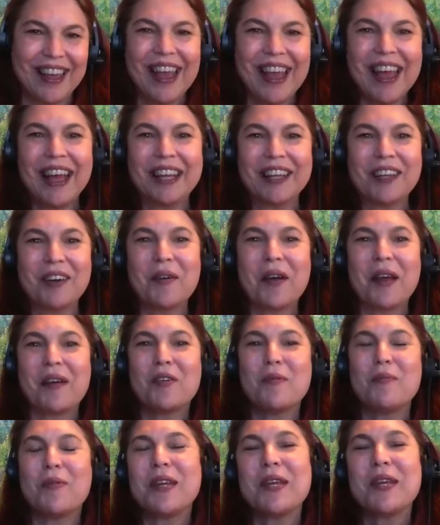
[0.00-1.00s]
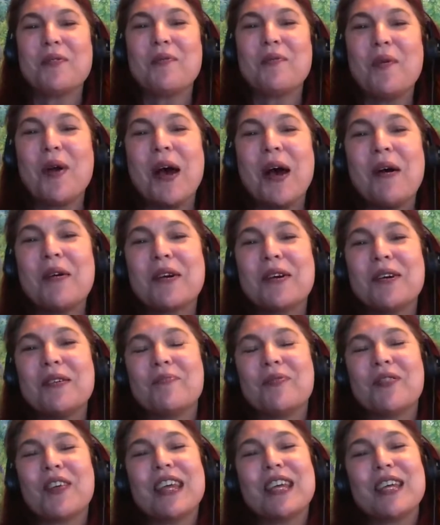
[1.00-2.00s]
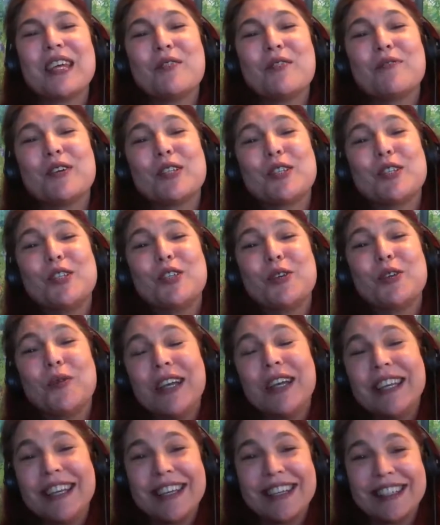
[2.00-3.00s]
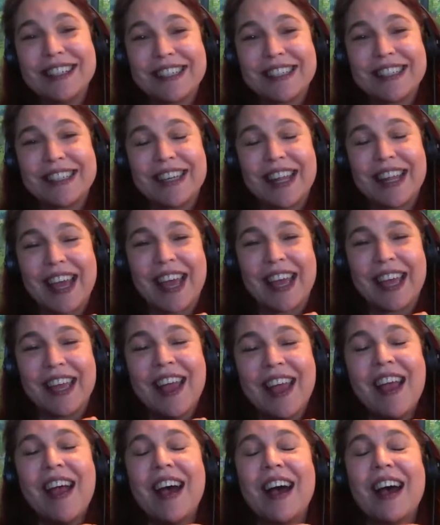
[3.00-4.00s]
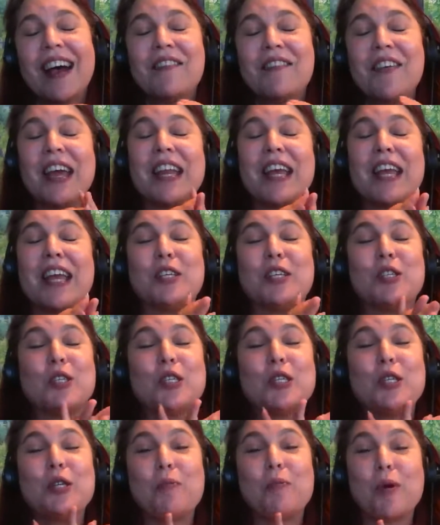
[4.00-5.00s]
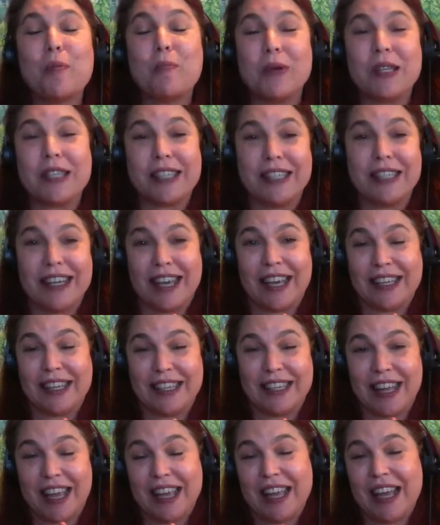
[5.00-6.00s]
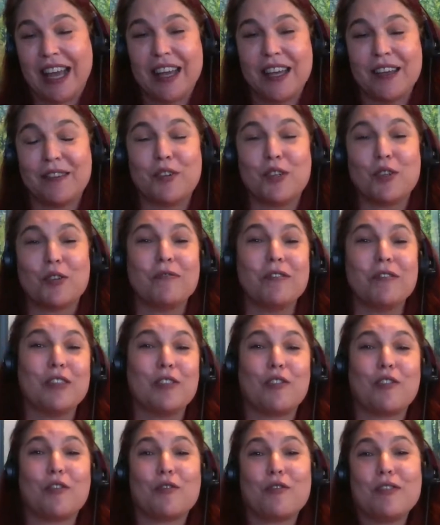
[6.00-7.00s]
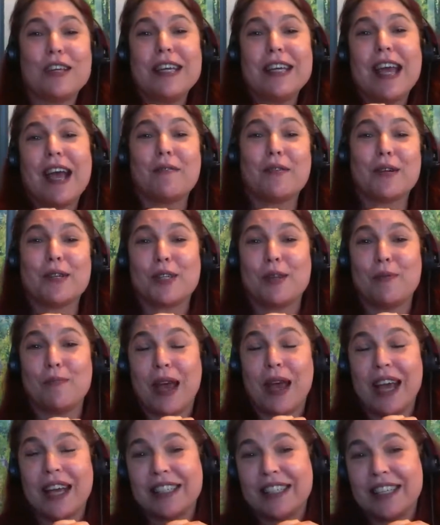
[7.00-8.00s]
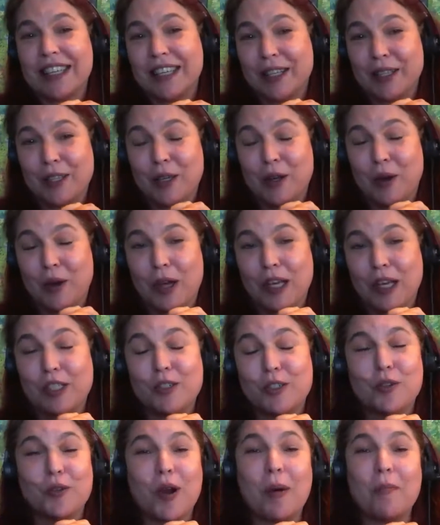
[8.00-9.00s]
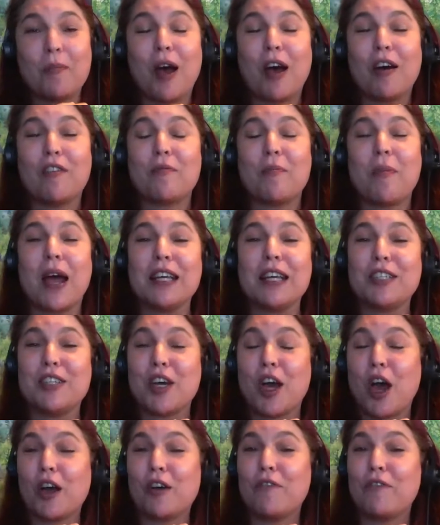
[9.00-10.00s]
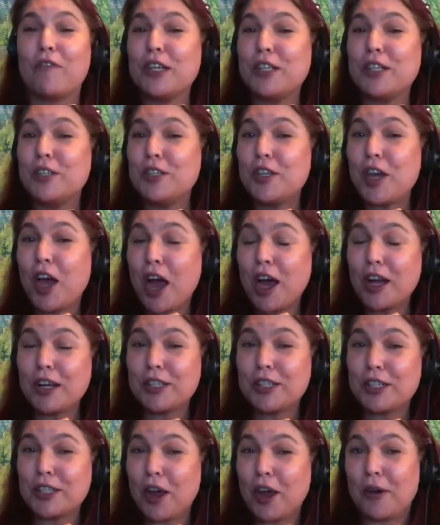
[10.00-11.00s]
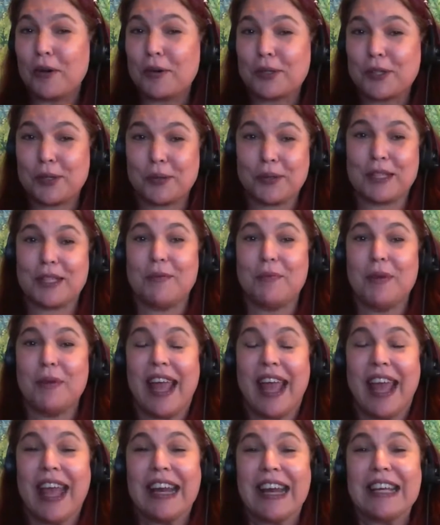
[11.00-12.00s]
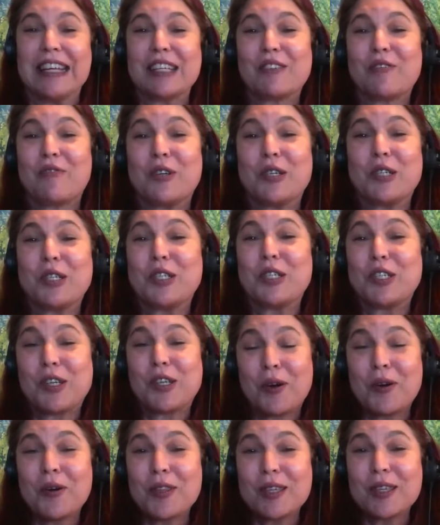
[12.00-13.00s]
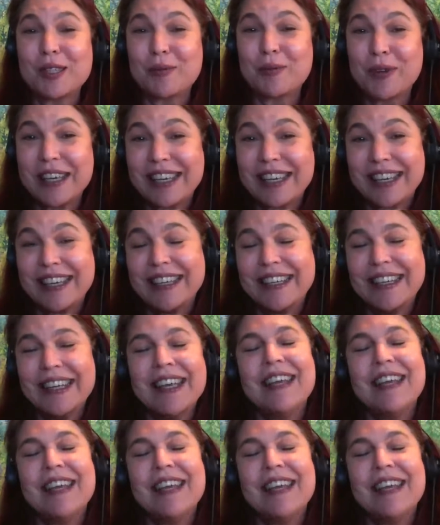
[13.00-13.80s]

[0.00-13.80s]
Hello, everybody, and welcome. Thank you for joining us today. I've had a super busy day today. I have driven 3 hours and back to Illinois to drop off my dog for a dog show. So it's going to be Annie's first show this weekend.